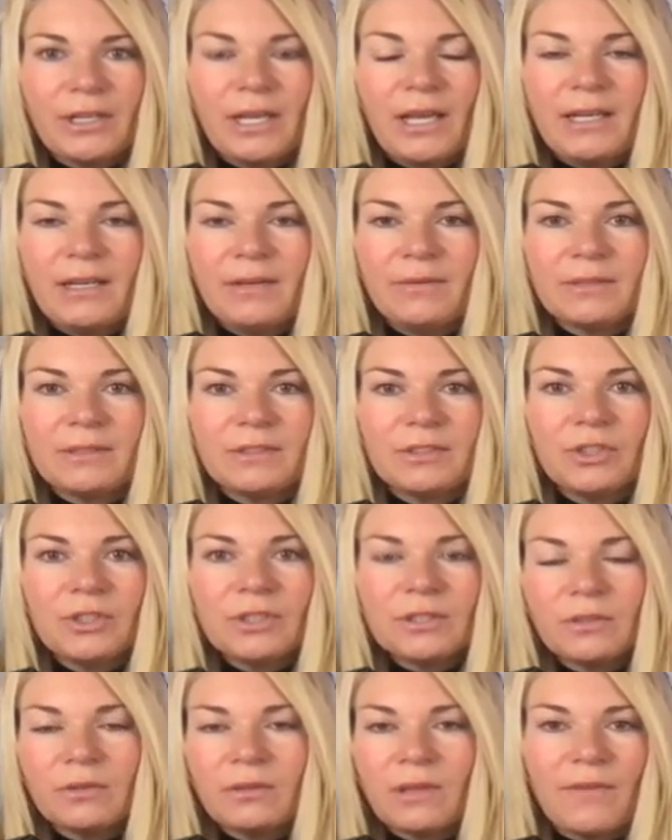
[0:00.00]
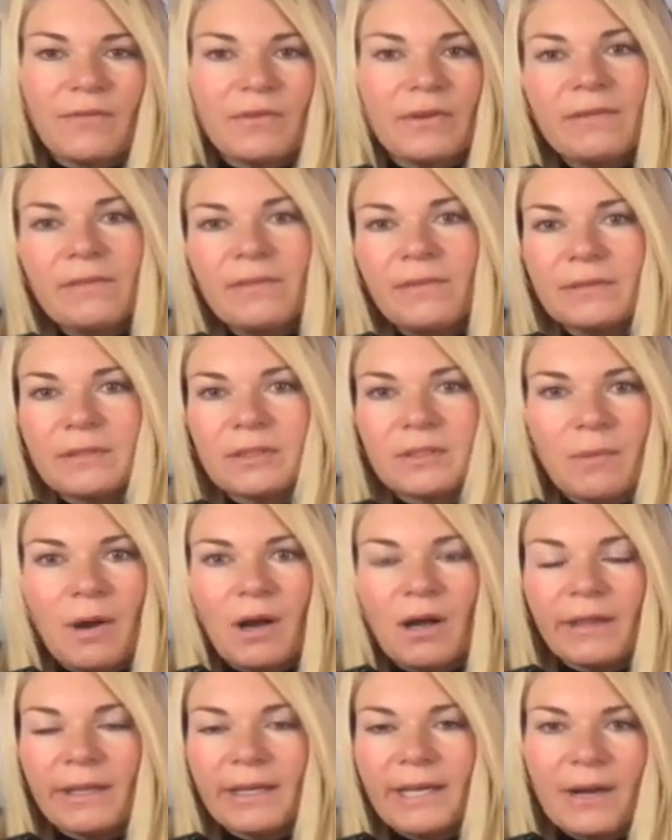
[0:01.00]
And it was just so thoughtful, even if it was
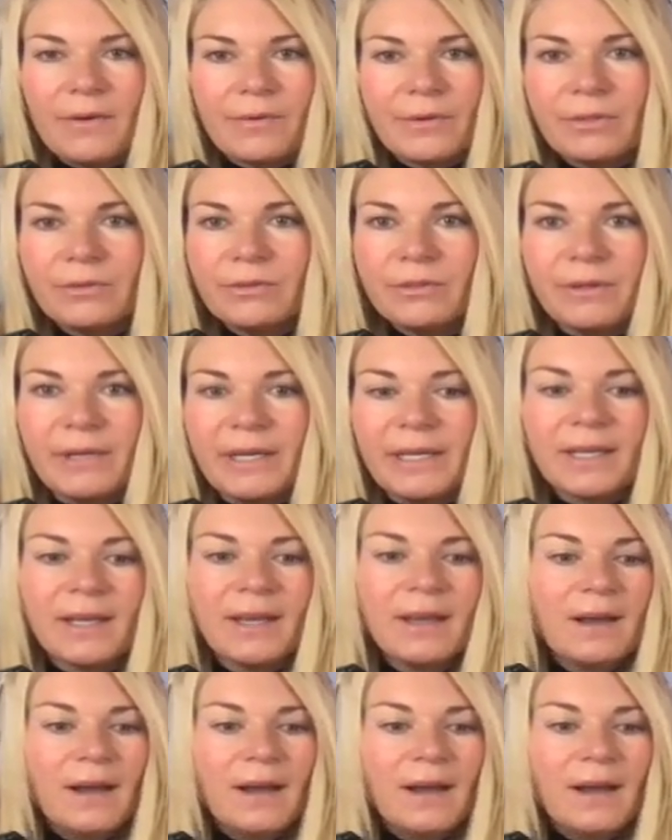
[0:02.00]
small, like, how are you doing?